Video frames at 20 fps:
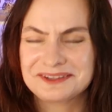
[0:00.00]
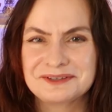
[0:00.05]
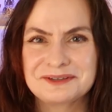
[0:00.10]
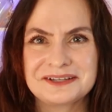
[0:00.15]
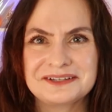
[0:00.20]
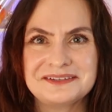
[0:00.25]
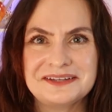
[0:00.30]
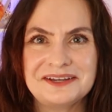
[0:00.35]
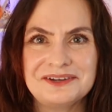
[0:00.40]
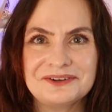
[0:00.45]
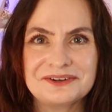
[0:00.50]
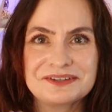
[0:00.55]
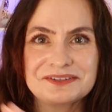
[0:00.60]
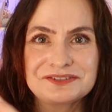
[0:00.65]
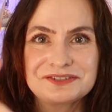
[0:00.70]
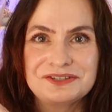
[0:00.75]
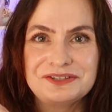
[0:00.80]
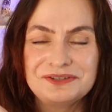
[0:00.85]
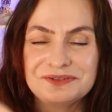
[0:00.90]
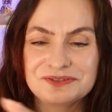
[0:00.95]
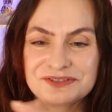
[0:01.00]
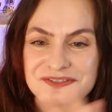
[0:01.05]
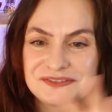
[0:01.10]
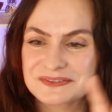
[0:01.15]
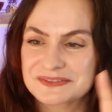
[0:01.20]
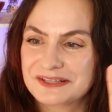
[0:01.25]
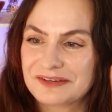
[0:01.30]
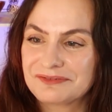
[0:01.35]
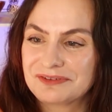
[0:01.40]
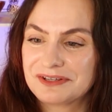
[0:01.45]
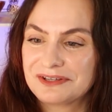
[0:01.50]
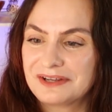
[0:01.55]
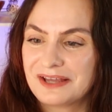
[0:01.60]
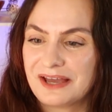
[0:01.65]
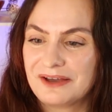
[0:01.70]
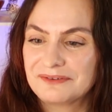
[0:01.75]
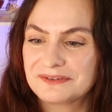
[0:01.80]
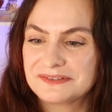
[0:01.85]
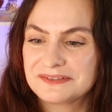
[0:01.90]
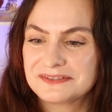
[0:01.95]
The container is huge. It's 7
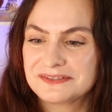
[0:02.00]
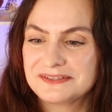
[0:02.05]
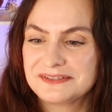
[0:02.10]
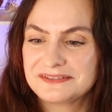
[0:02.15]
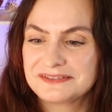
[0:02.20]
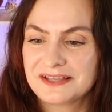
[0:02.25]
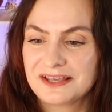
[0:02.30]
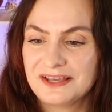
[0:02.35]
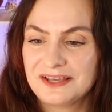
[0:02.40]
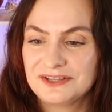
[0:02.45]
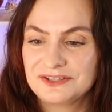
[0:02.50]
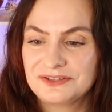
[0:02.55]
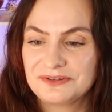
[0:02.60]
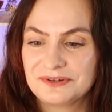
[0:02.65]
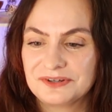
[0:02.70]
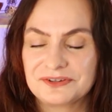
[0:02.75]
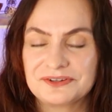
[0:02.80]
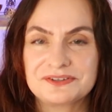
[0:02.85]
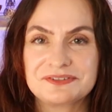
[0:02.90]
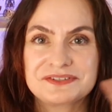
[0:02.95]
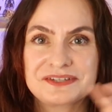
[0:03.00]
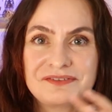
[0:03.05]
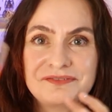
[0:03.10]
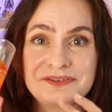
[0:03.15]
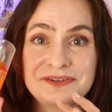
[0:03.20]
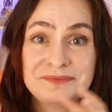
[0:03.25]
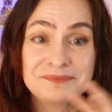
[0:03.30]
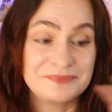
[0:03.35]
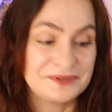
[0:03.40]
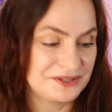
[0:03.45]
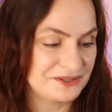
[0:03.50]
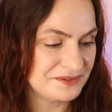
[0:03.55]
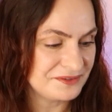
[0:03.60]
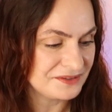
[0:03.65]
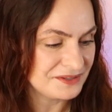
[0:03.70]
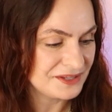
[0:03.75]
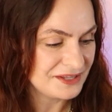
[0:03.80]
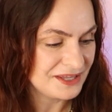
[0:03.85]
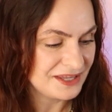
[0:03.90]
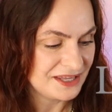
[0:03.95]
ounces, 207 ml.